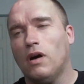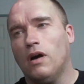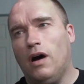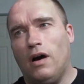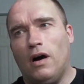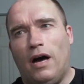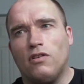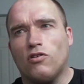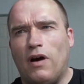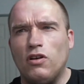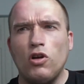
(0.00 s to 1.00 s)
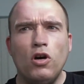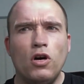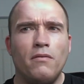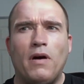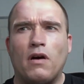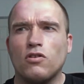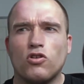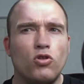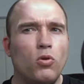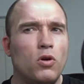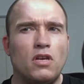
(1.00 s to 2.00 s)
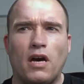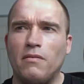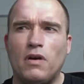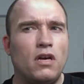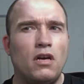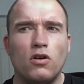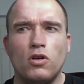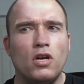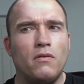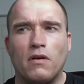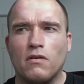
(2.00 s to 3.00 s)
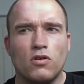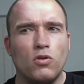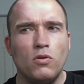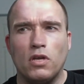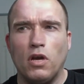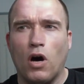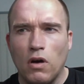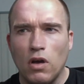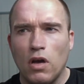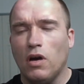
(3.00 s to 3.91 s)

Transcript: I tried to learn Patrick Stewart. I'm not any good at Patrick Stewart at all.